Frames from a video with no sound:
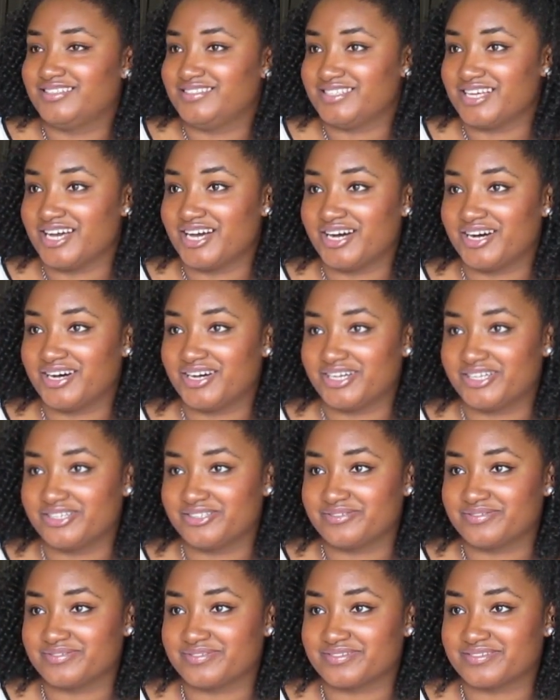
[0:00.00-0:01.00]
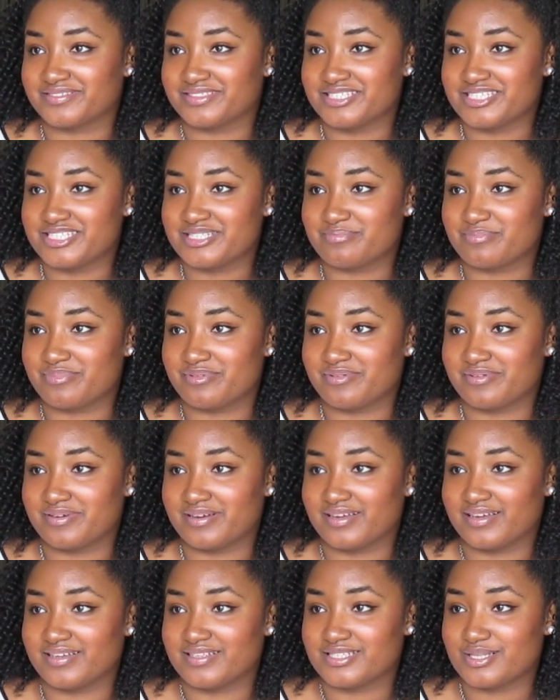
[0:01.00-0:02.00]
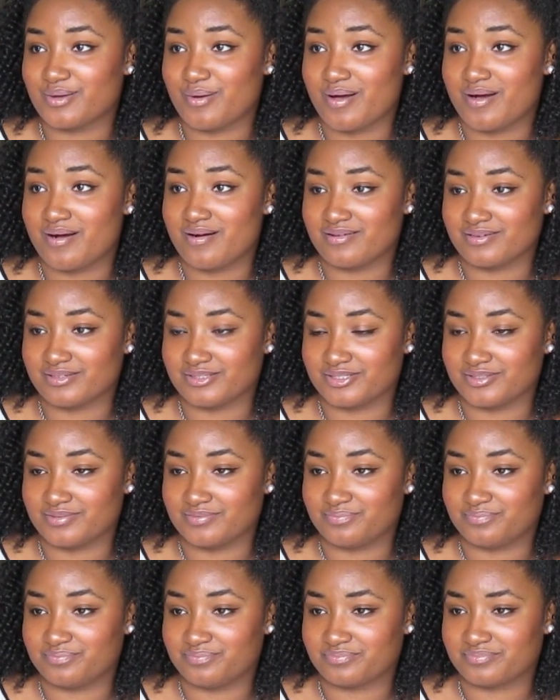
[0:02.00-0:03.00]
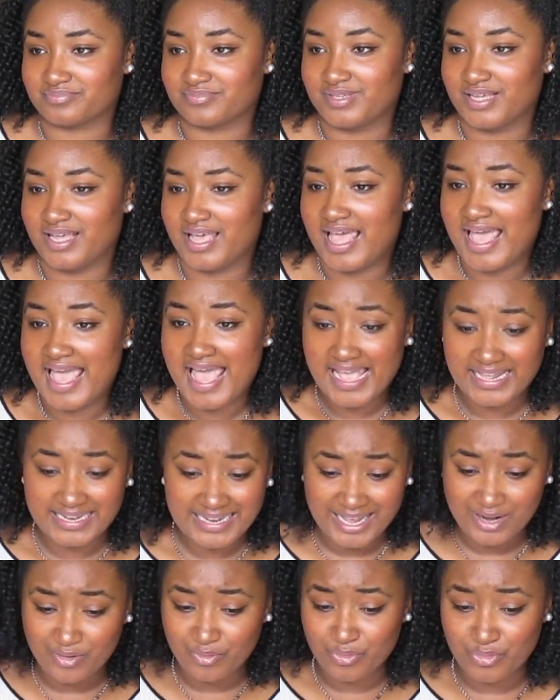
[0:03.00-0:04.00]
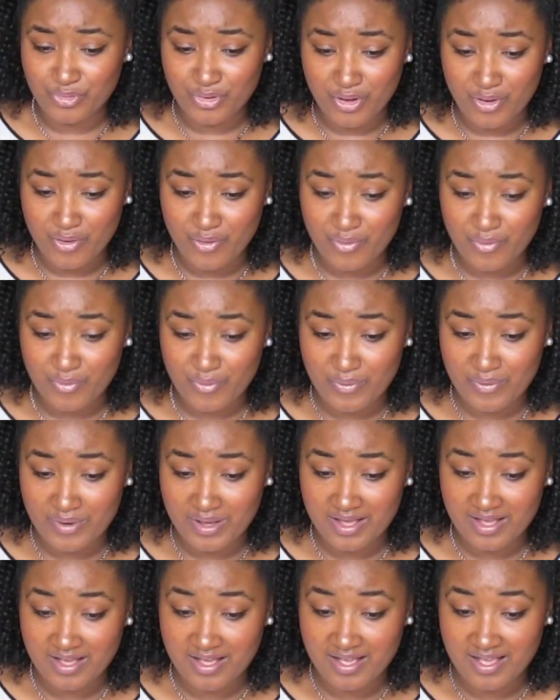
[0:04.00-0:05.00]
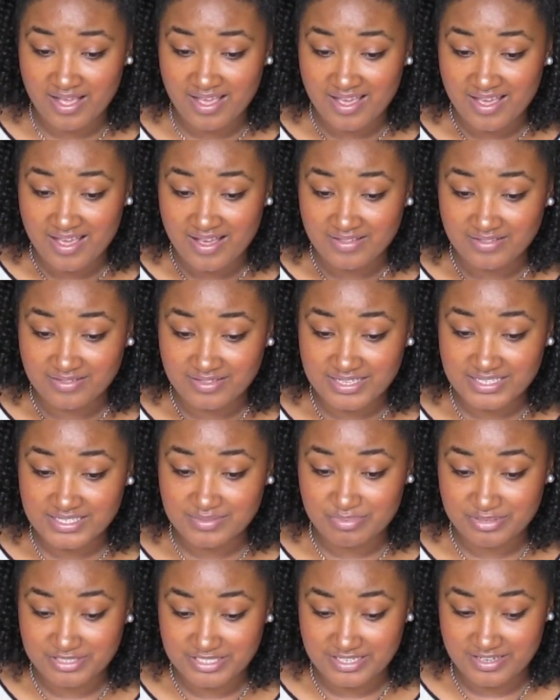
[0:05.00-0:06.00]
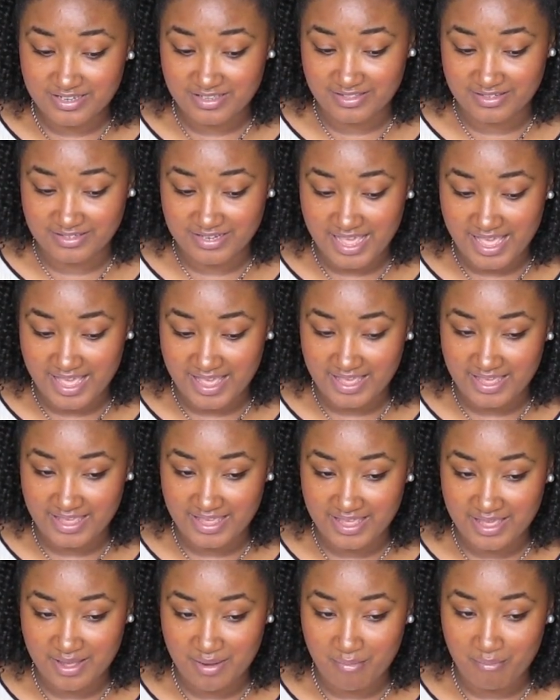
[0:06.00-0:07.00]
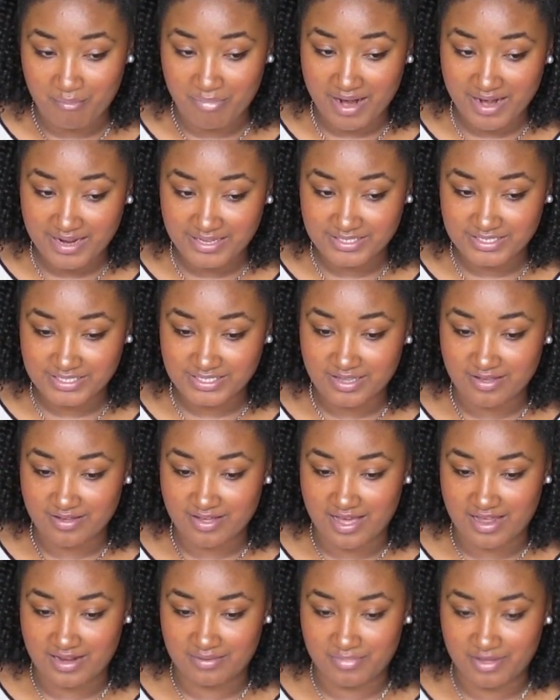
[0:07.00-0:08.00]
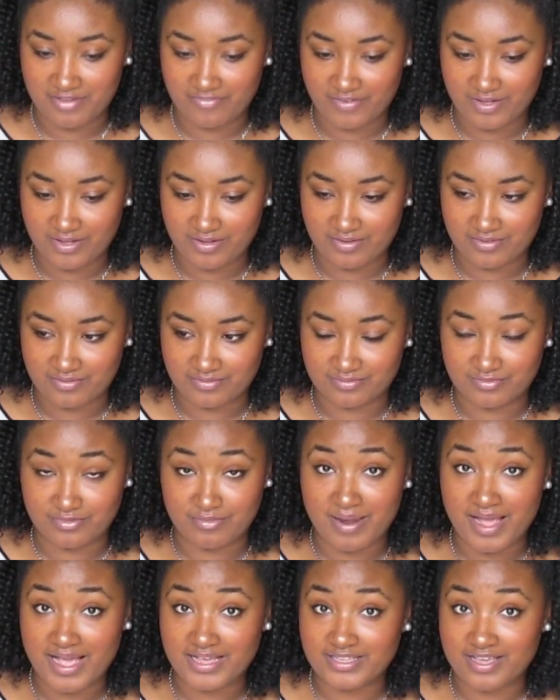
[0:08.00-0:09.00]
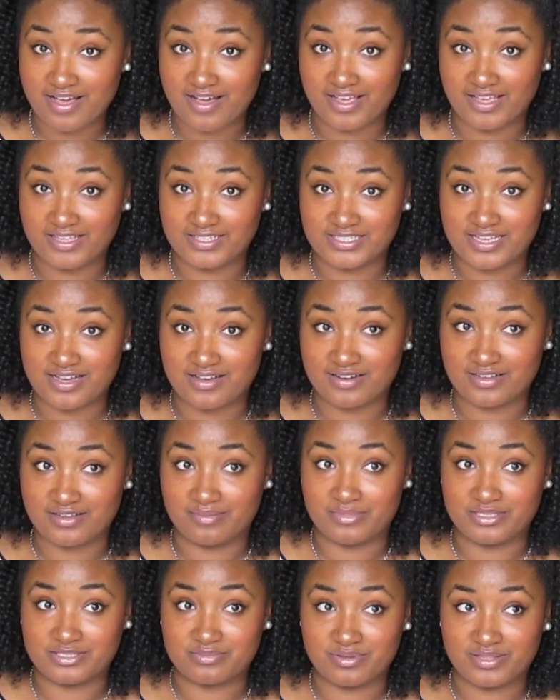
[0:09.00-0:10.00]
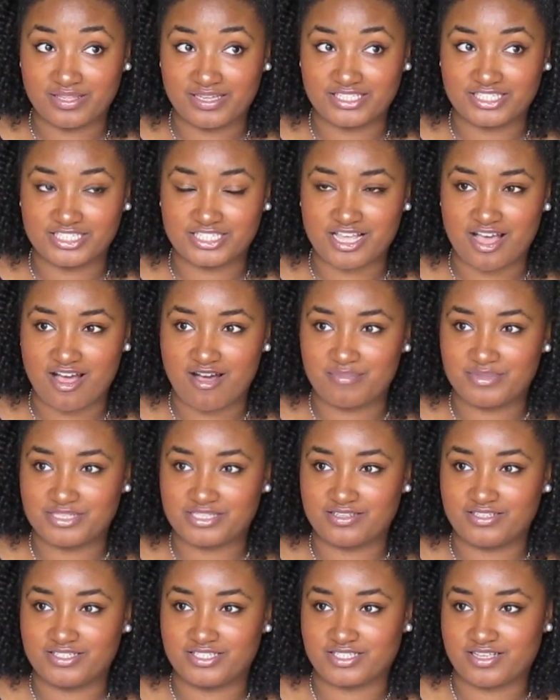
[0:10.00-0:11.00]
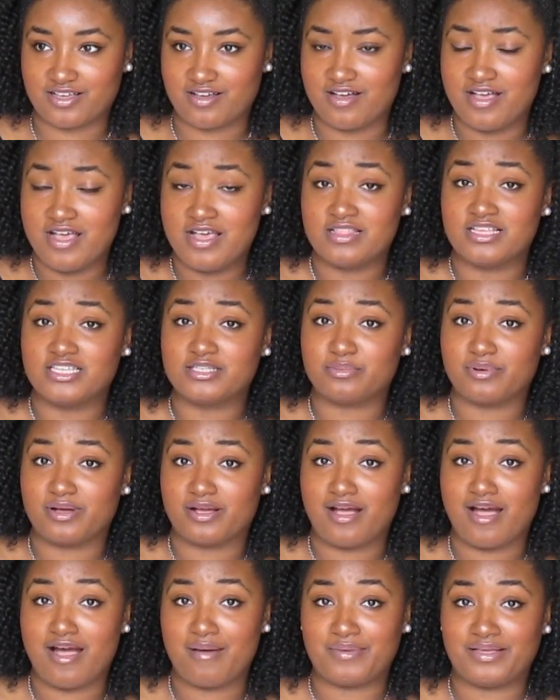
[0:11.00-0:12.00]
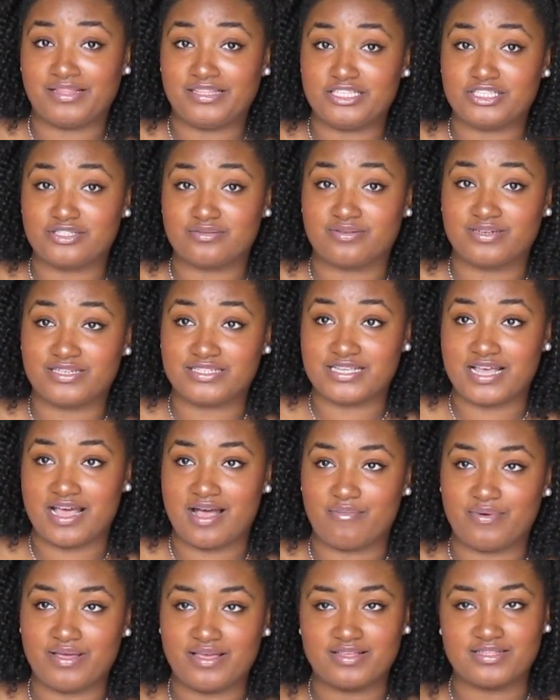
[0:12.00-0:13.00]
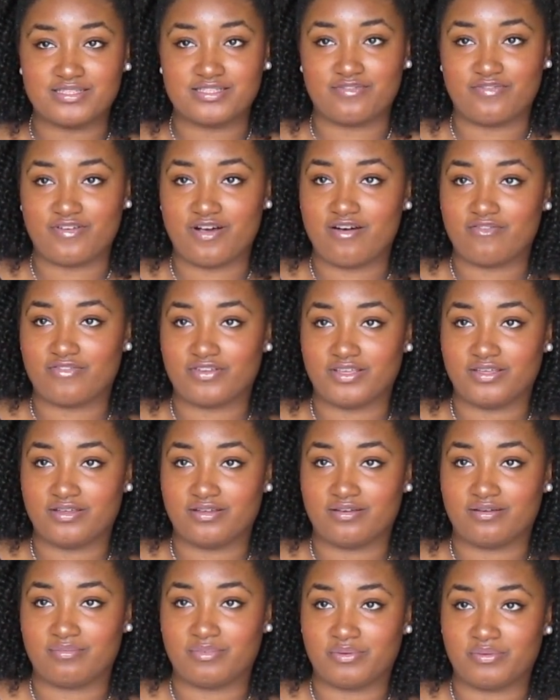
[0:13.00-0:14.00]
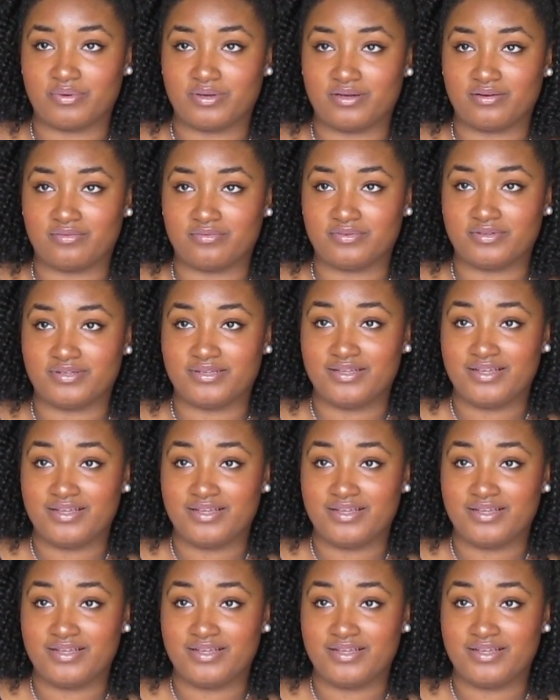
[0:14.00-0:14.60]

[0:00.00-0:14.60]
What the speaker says: y'all, this boy, so I hung up. And I don't know, this particular day, Brian just kept calling my phone. Remind y'all, I hadn't talked to him. His brother had just called me, so he just called. This boy called me at least 20 times. We answered the phone for him or whatever.